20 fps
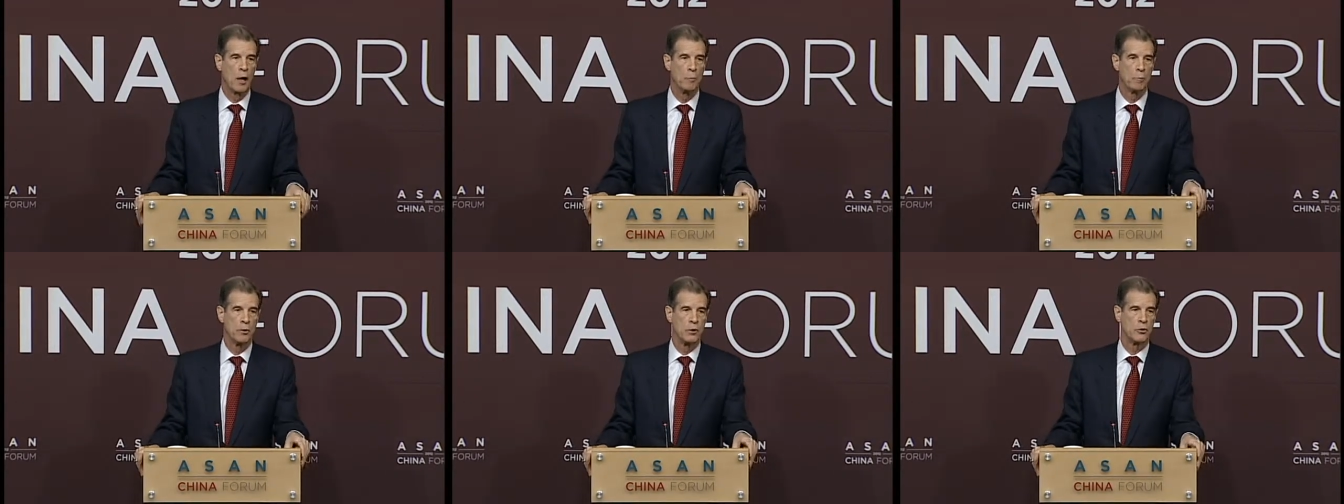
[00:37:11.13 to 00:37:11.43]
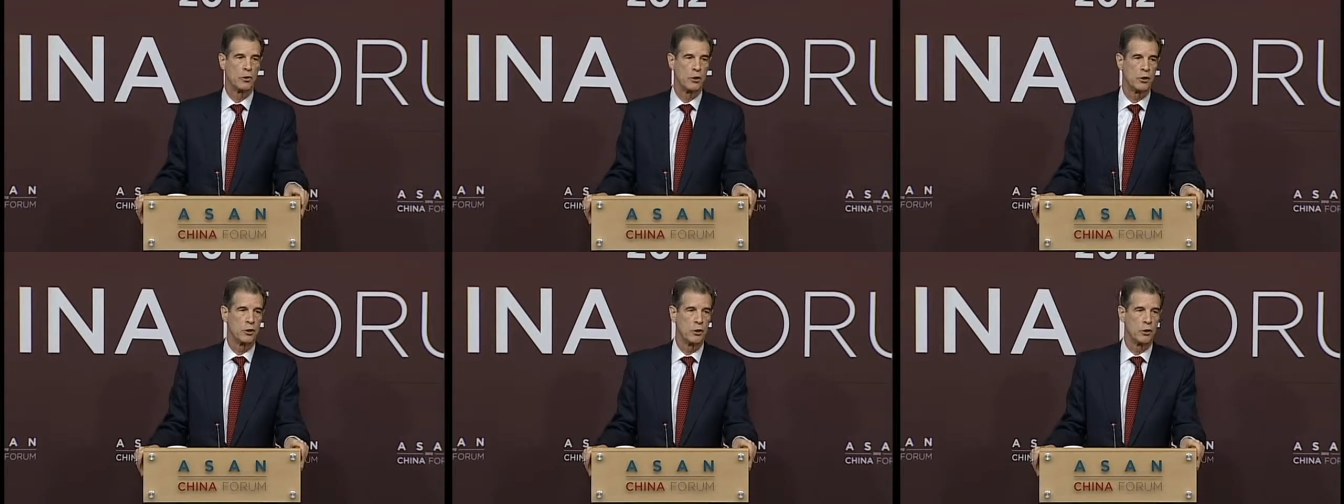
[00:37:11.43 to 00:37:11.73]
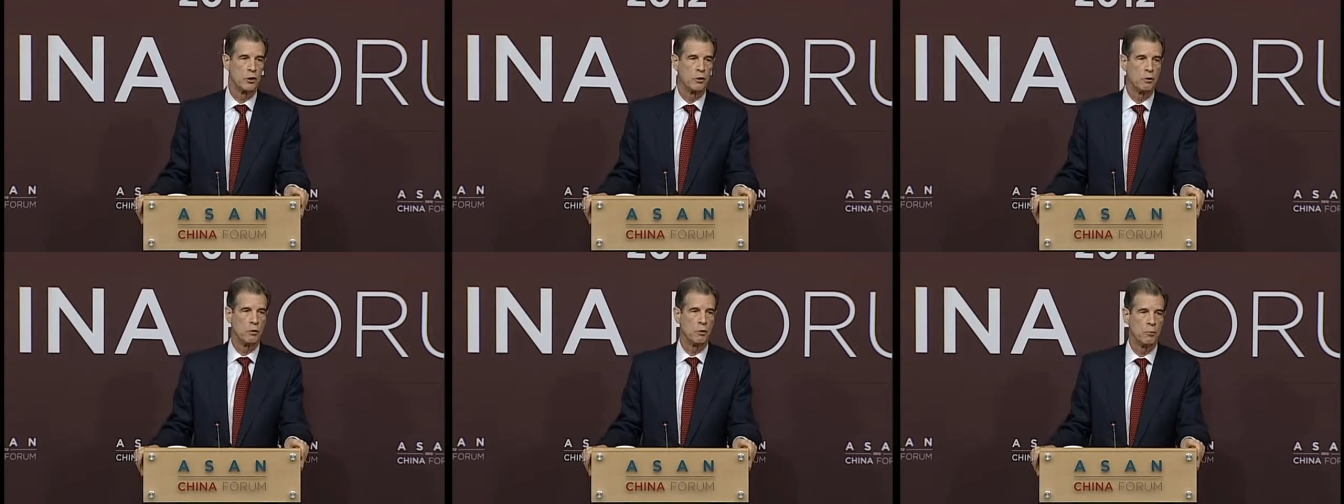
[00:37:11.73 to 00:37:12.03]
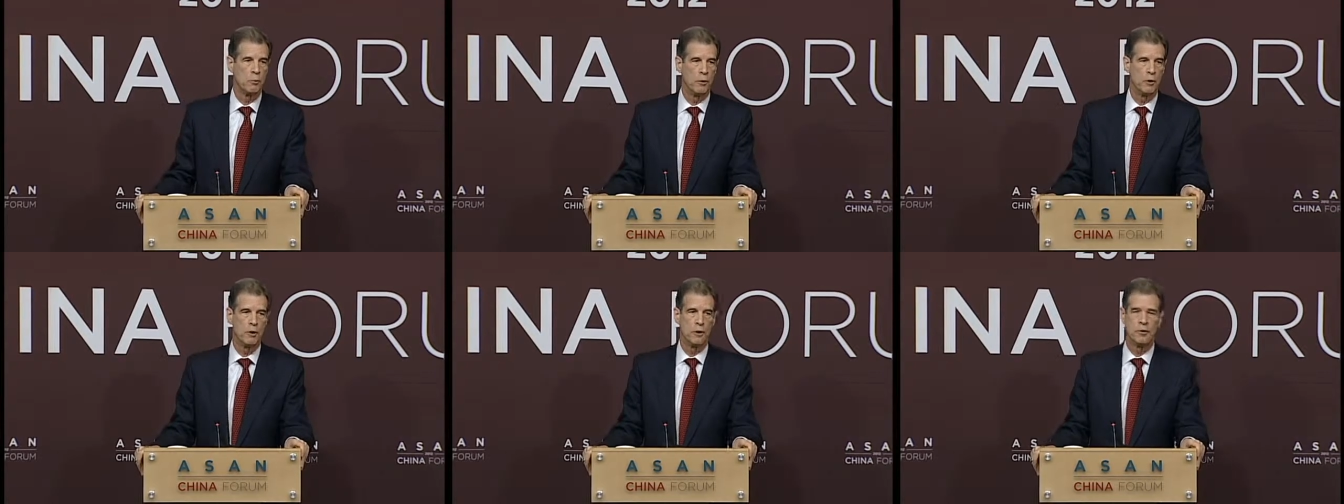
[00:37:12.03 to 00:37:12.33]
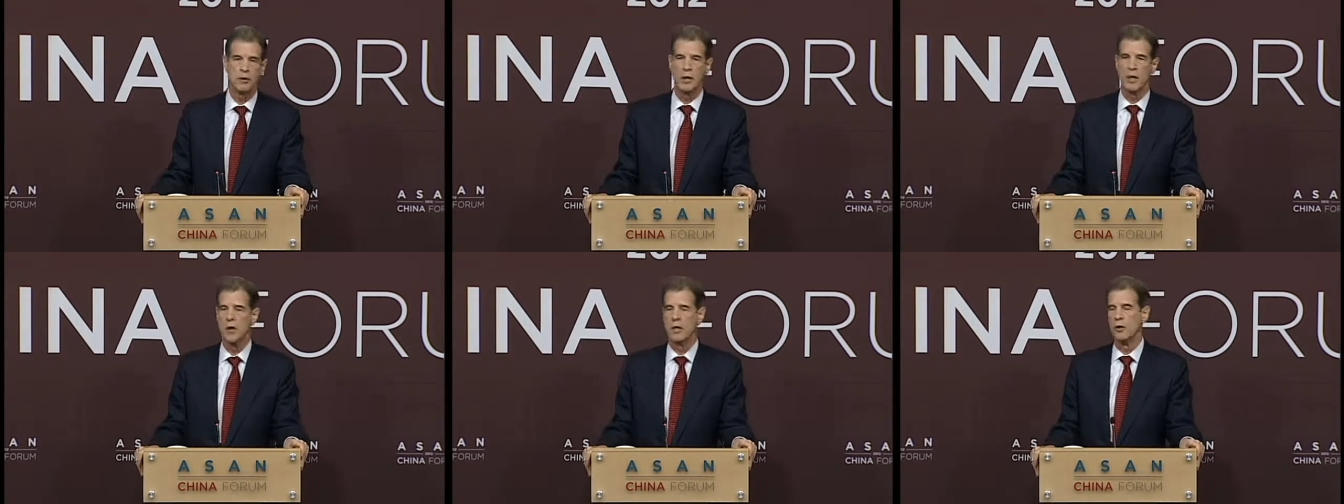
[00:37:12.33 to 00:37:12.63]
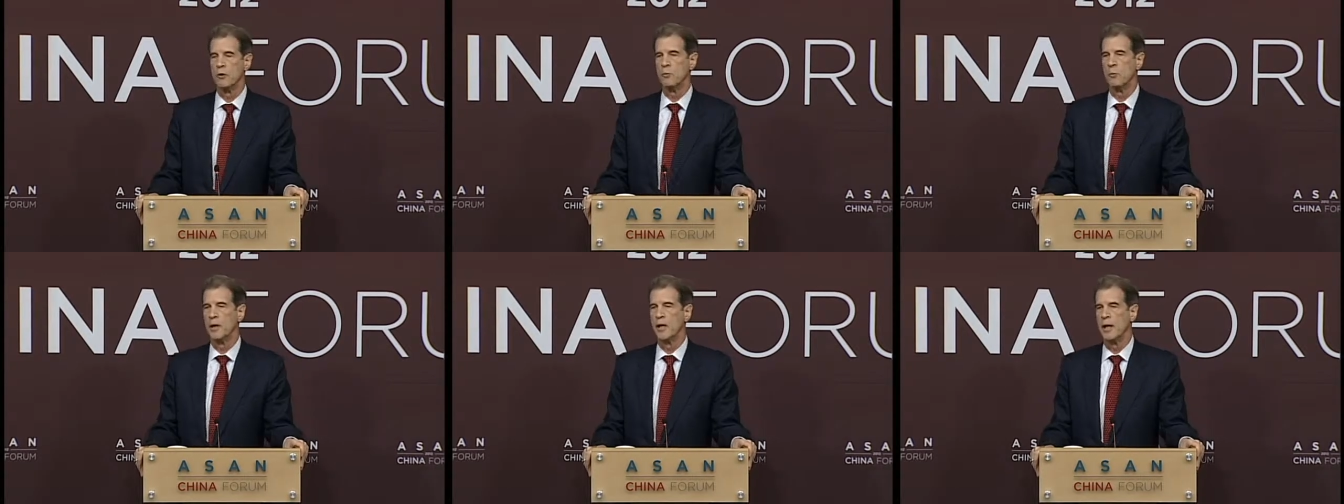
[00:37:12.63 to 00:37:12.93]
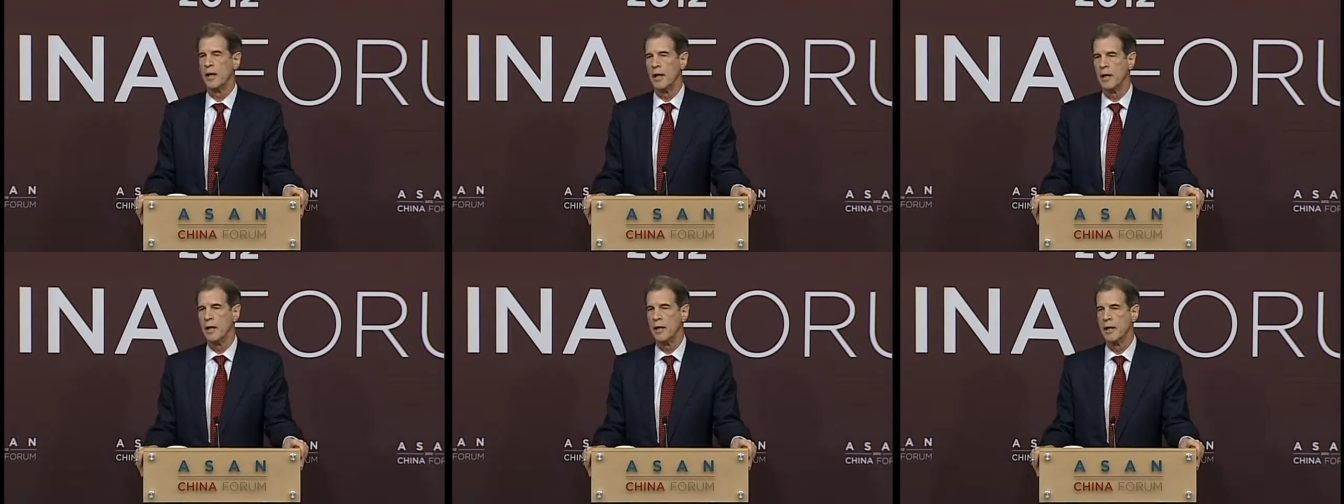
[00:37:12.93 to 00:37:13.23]
position was held
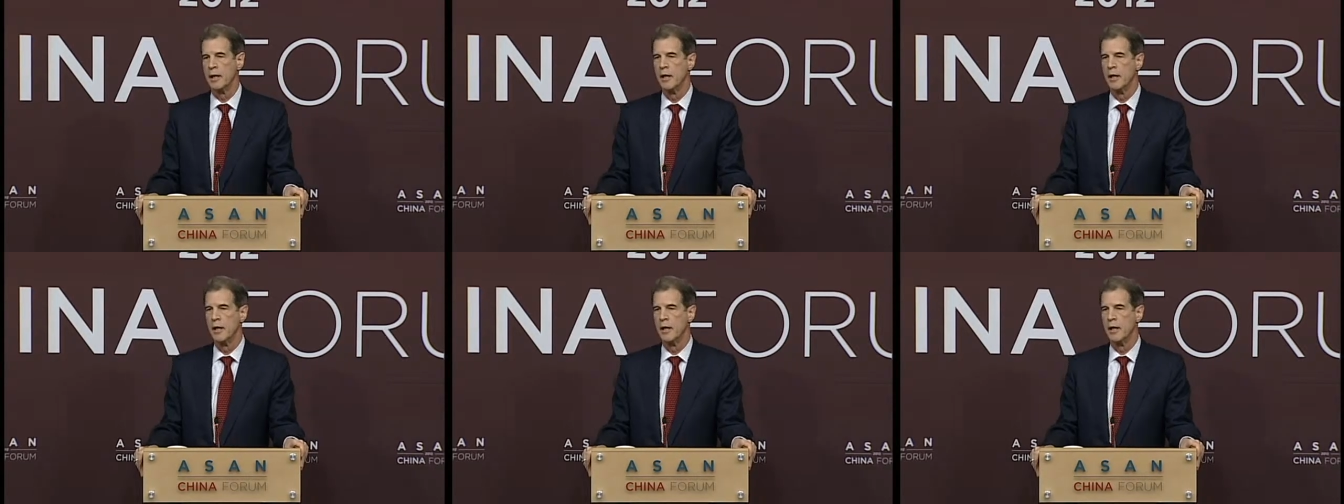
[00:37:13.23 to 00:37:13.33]
by